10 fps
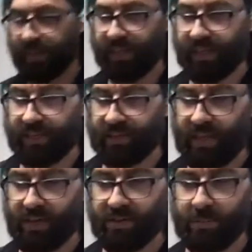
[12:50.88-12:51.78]

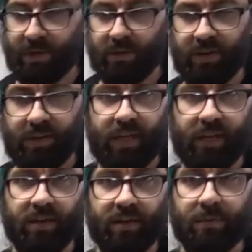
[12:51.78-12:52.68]
endothermic oil
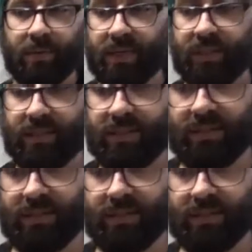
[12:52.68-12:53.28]
like jojoba.